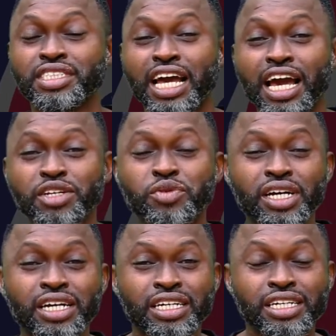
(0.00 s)

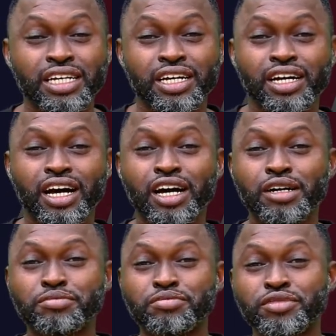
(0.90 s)

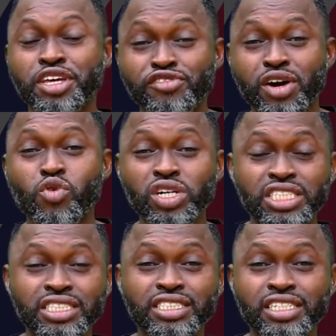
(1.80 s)
If you are
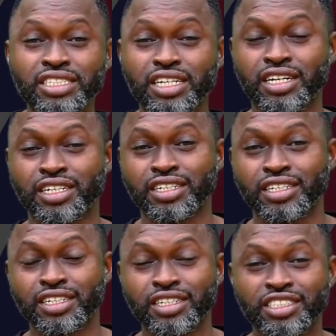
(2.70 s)
watching this
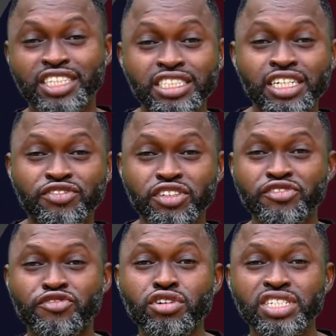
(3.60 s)
channel for the
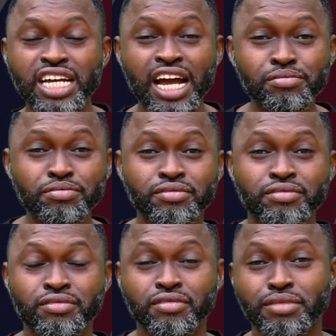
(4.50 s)
first time,
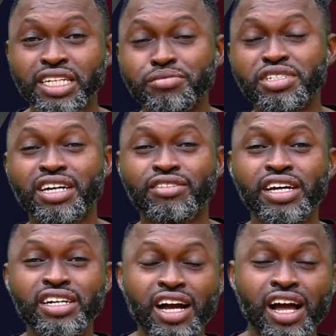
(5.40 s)
my name is
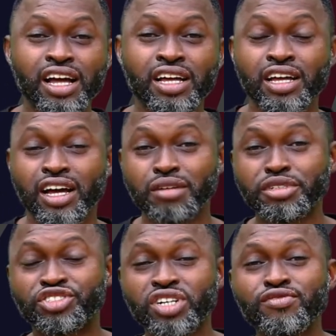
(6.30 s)
Arenga. I'm a
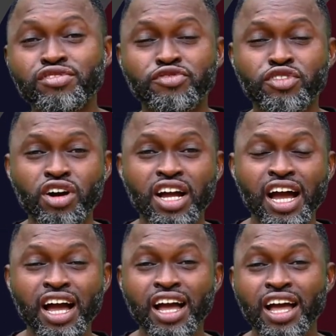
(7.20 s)
travel
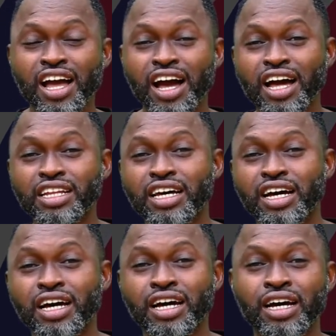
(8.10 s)
vlogger and
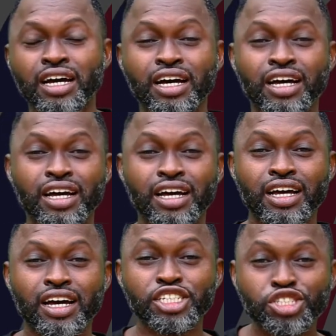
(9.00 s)
a
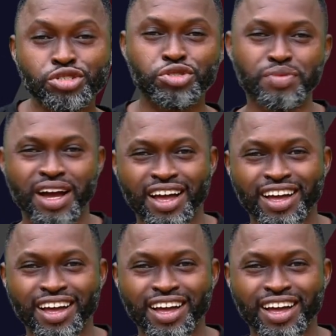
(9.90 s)
YouTuber.